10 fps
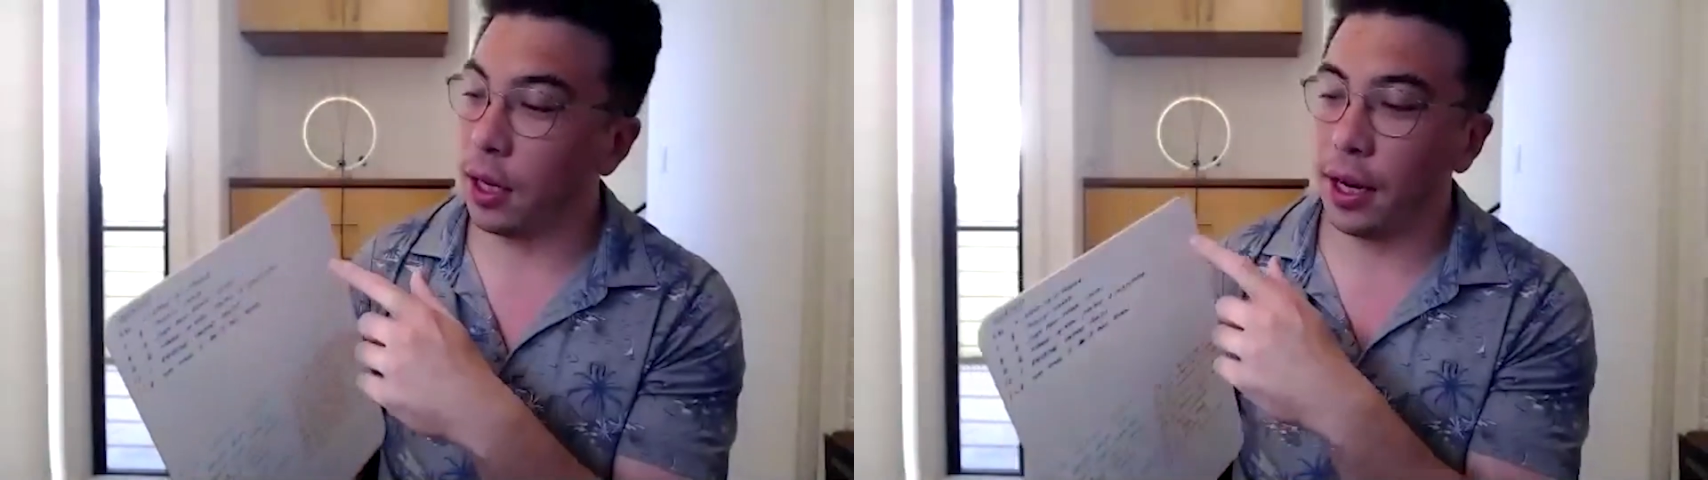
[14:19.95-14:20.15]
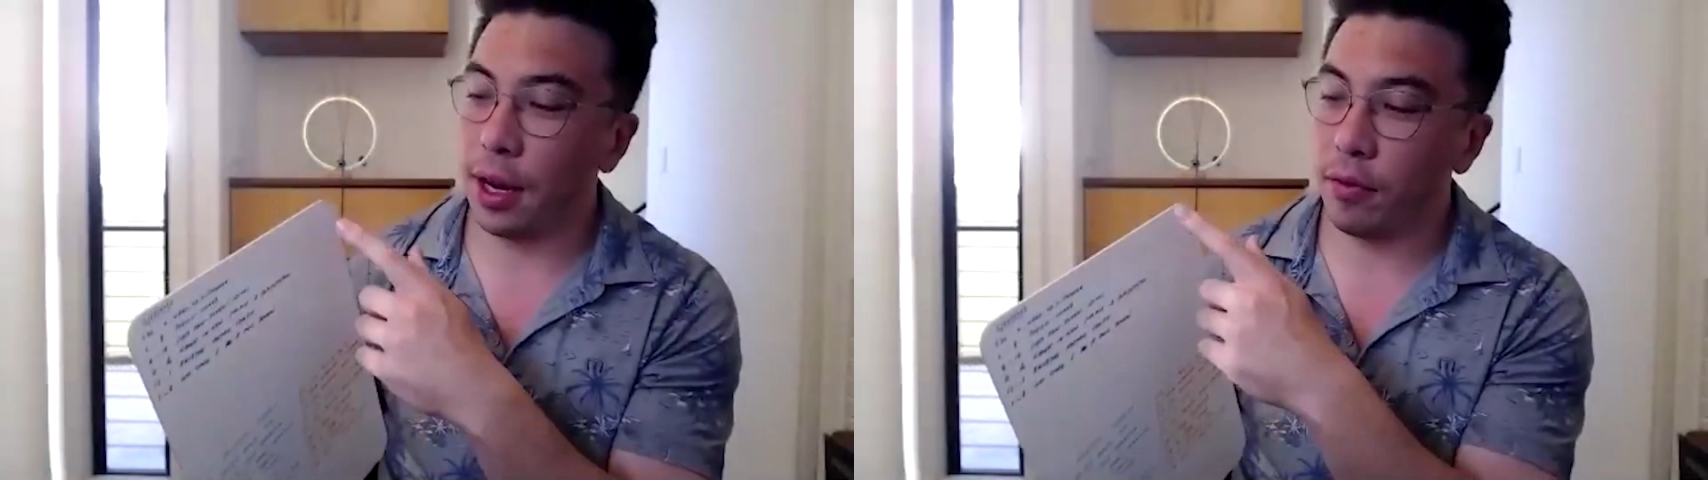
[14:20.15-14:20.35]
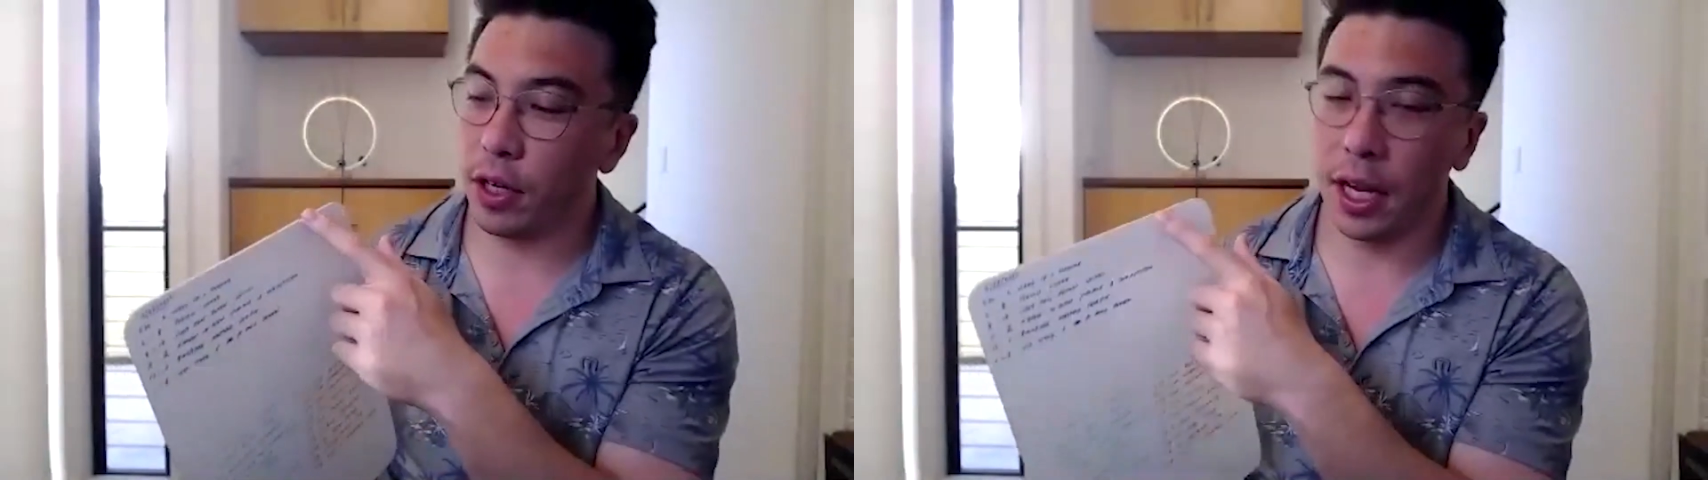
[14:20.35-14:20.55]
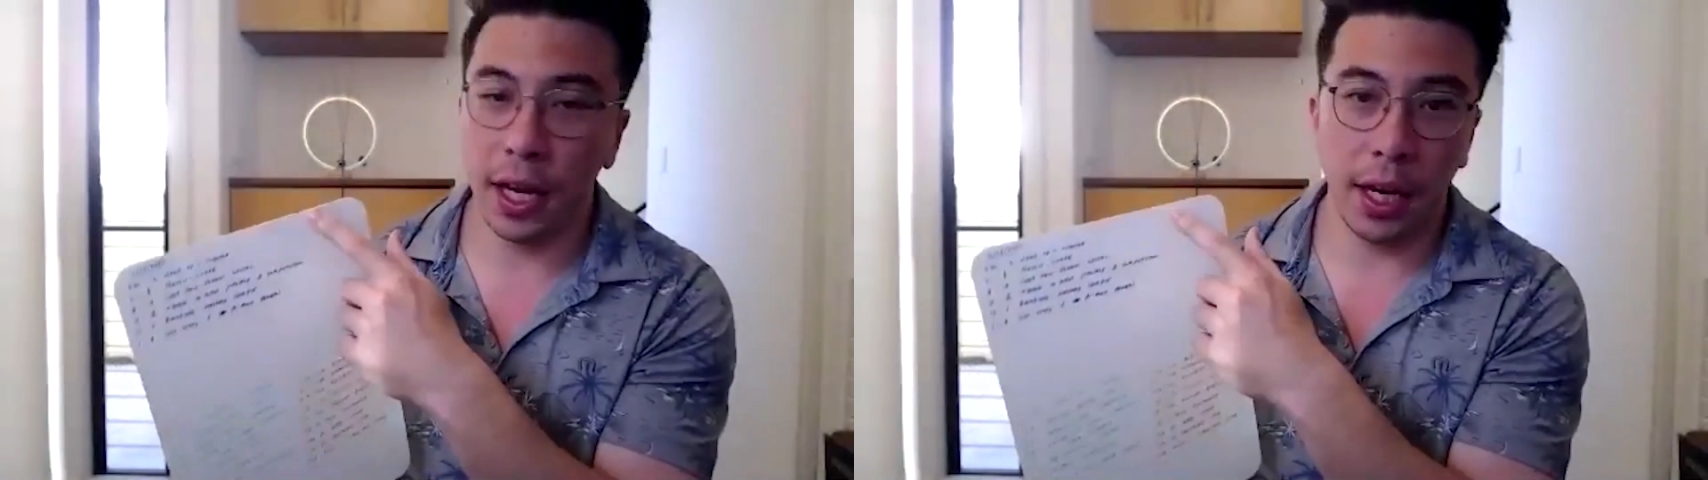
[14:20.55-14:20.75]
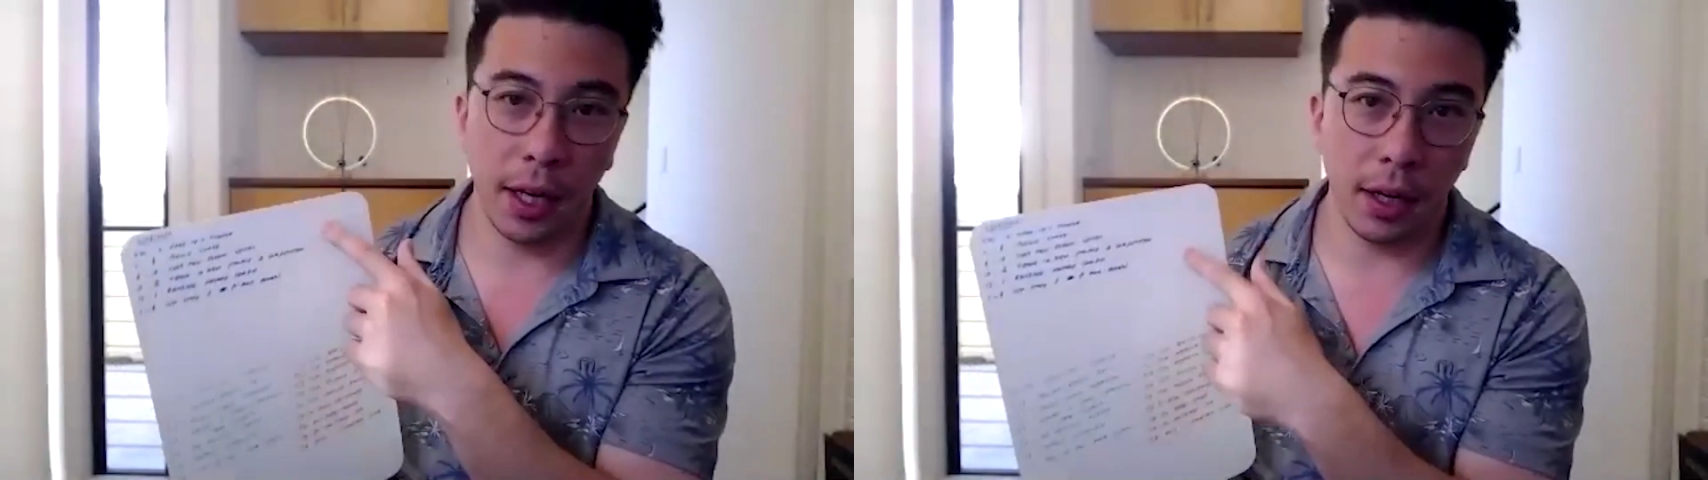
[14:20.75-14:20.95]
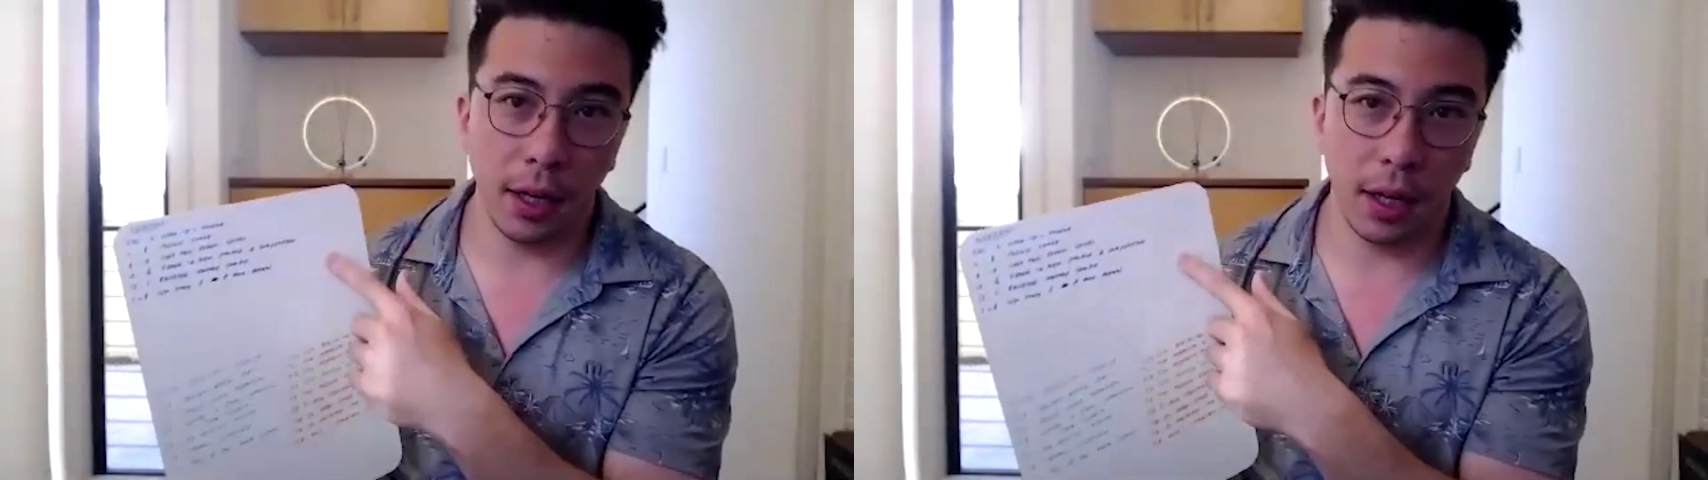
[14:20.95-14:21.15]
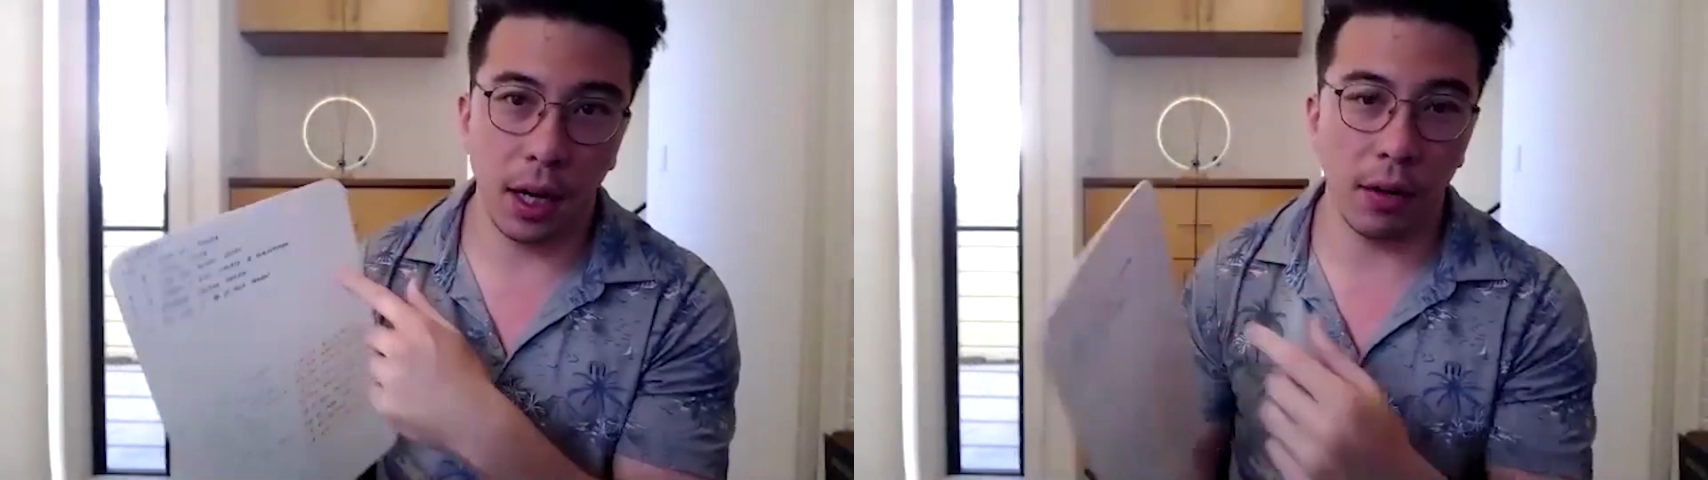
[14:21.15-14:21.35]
and every day I